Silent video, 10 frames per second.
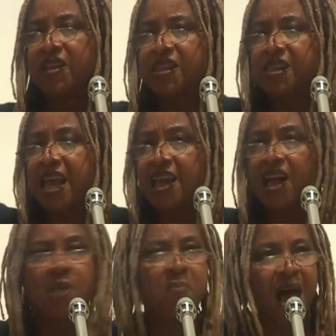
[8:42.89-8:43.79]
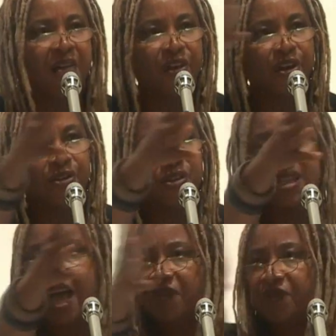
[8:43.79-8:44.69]
the single mothers'
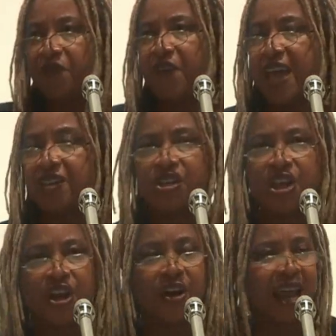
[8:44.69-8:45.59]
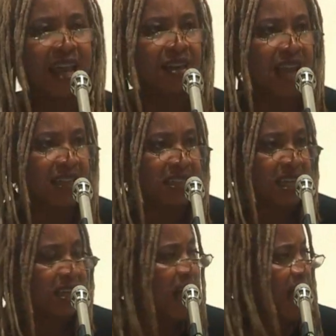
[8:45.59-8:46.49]
self-defense here in
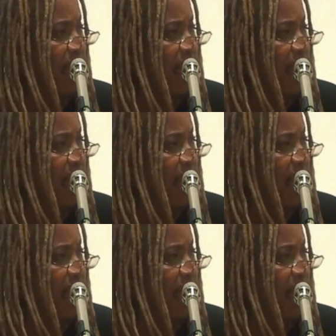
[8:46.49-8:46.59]
London,